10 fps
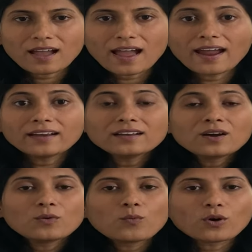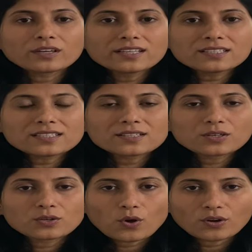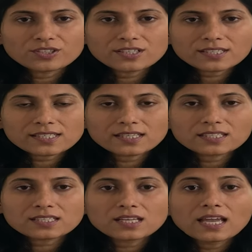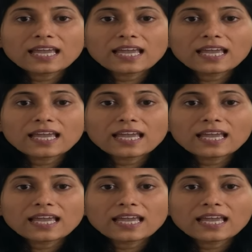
and what is consciousness